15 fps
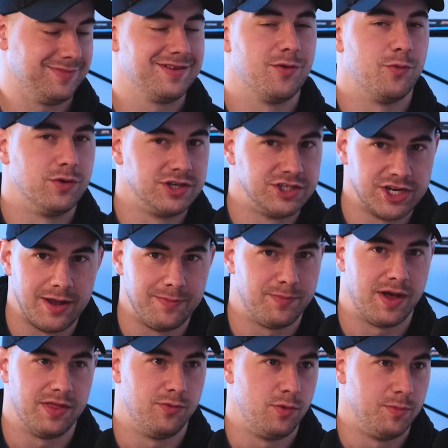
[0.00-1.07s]
We're shaped
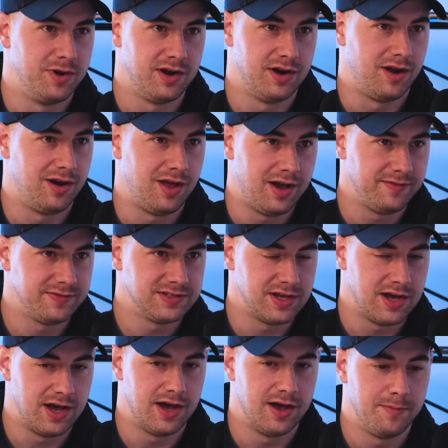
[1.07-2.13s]
by the women in our lives.
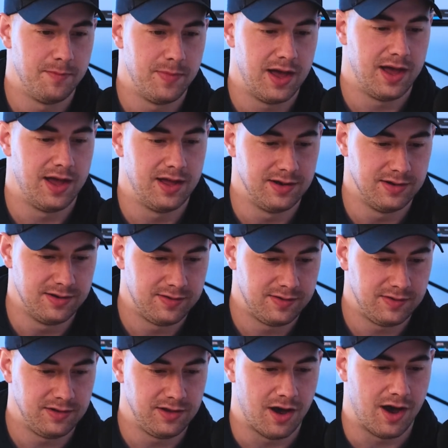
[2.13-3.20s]
And
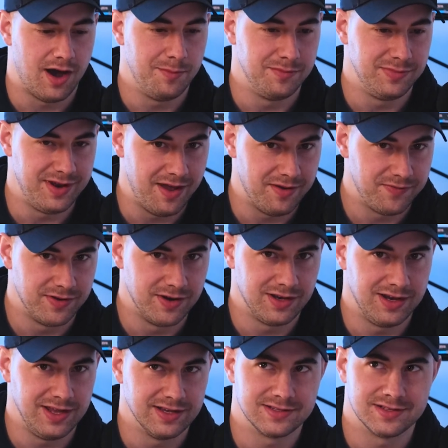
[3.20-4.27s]
yeah, I'm
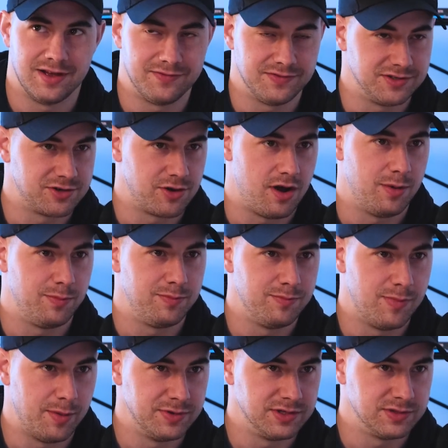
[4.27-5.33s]
definitely a self-described mama's